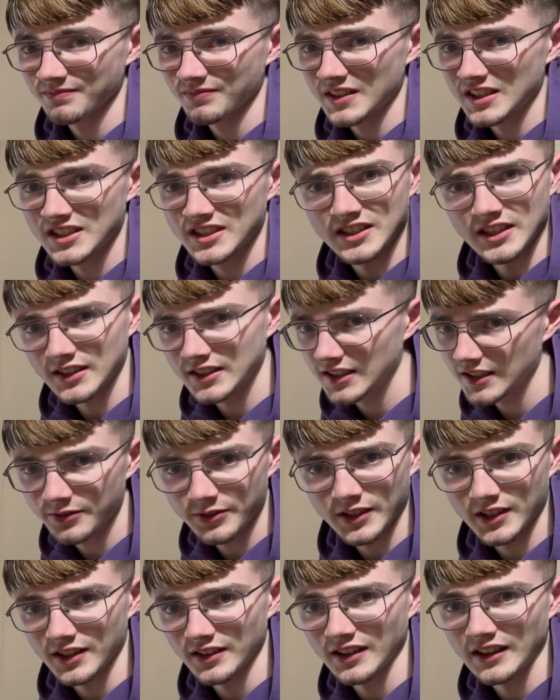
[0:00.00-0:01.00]

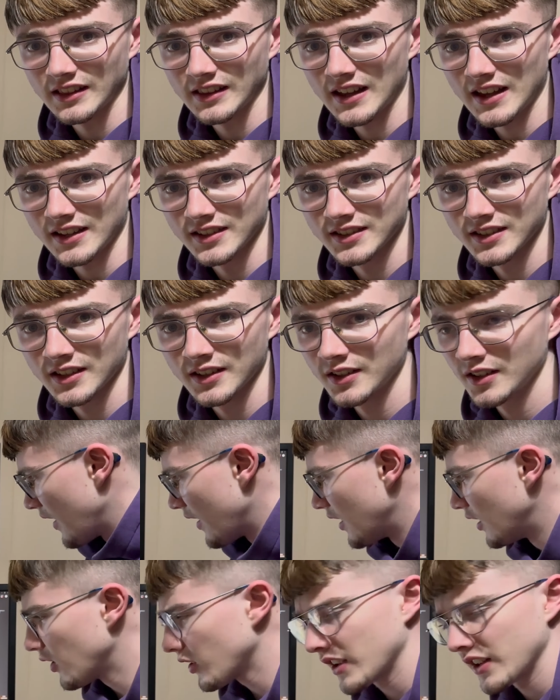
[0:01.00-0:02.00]
Significantly less.
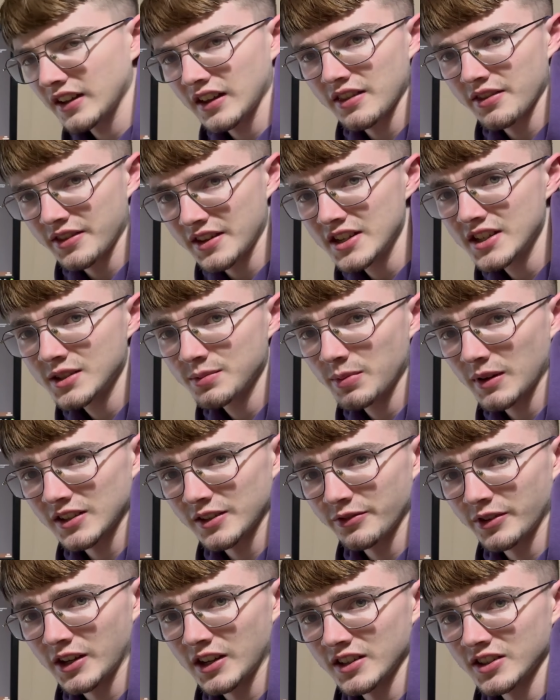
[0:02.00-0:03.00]
Looking at these
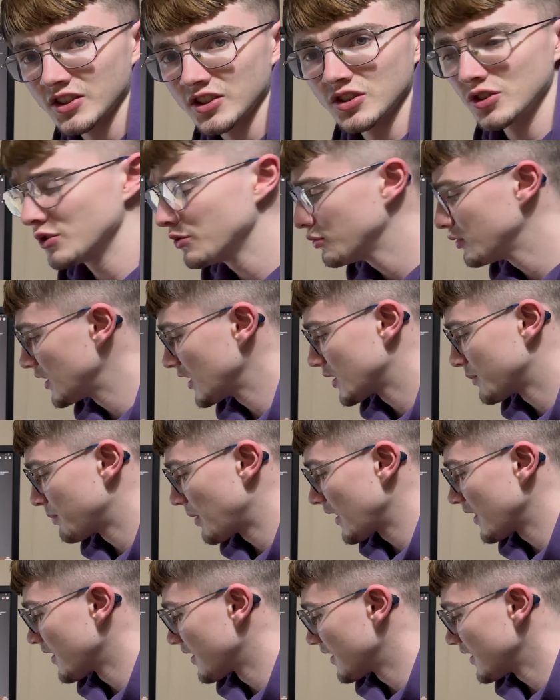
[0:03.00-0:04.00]
specifications, you would
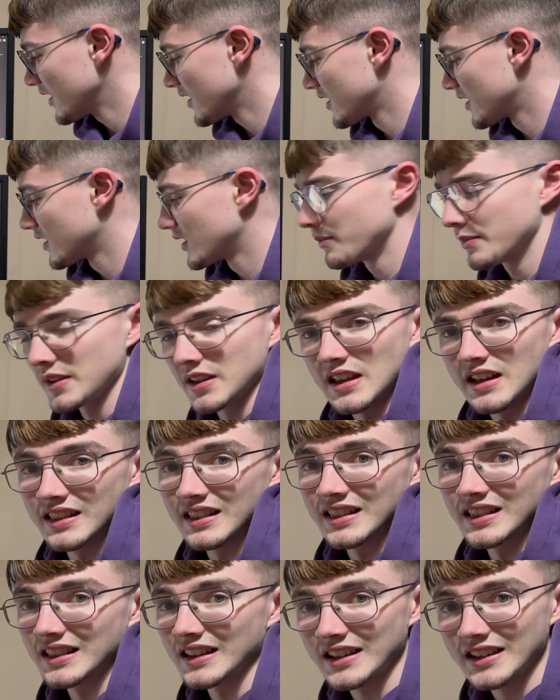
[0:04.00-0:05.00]
expect this to be at
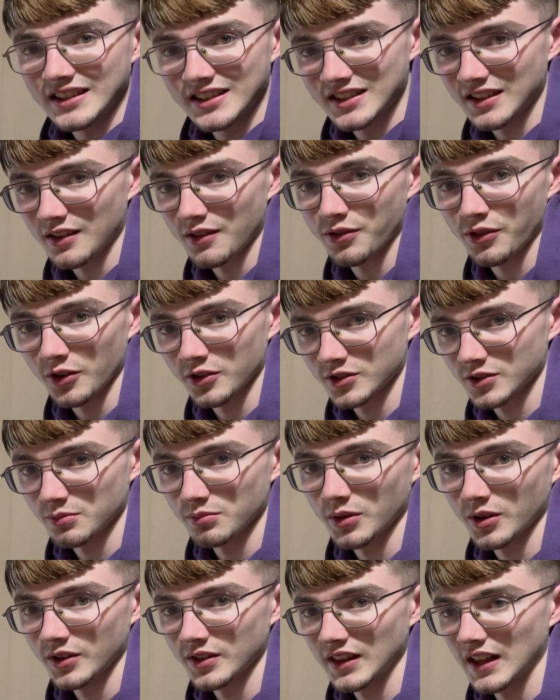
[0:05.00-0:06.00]
least
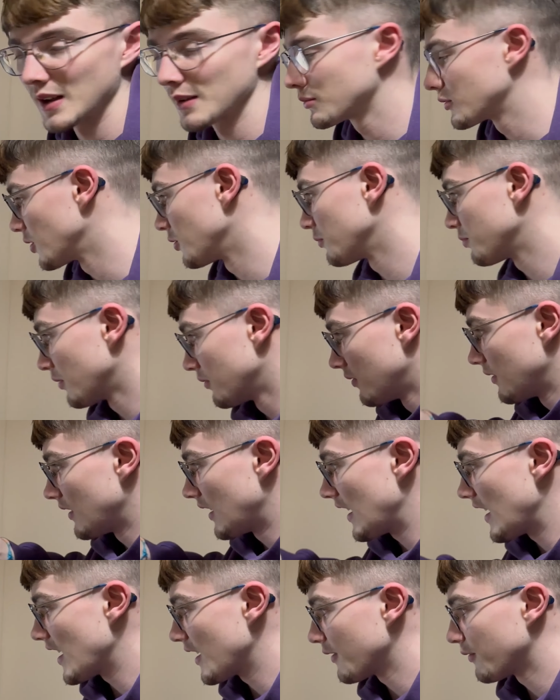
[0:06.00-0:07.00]
£1,000 laptop
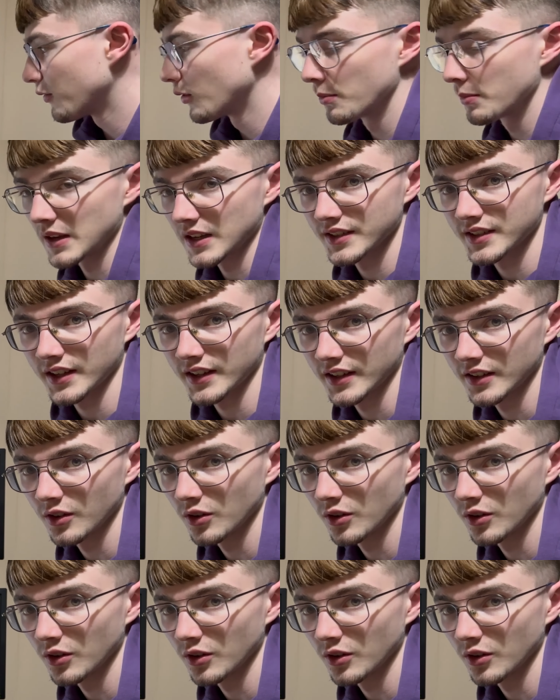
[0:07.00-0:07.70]
if we're basing it